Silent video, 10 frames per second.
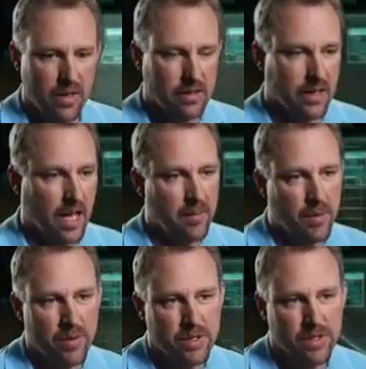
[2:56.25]
It's a game
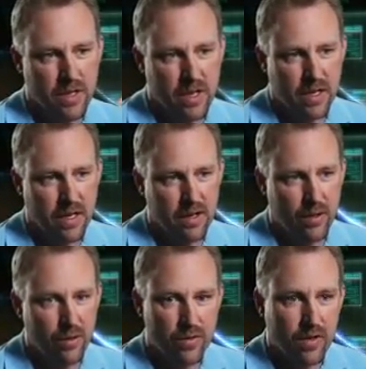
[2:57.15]
in which
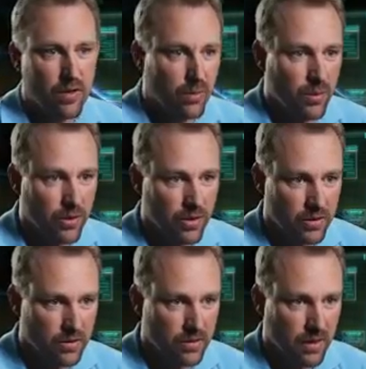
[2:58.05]
you see the
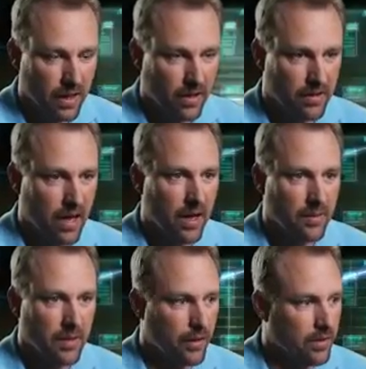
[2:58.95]
world at all
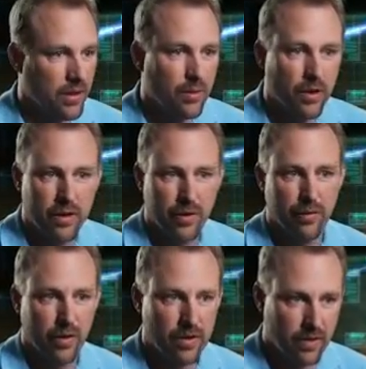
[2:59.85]
times, and you see where all your
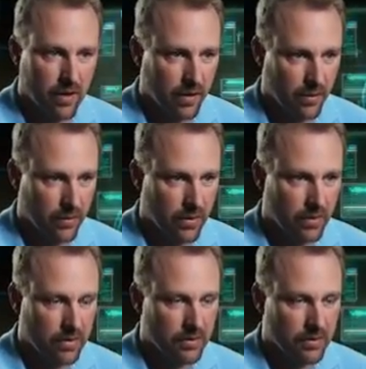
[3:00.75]
friends are in the world.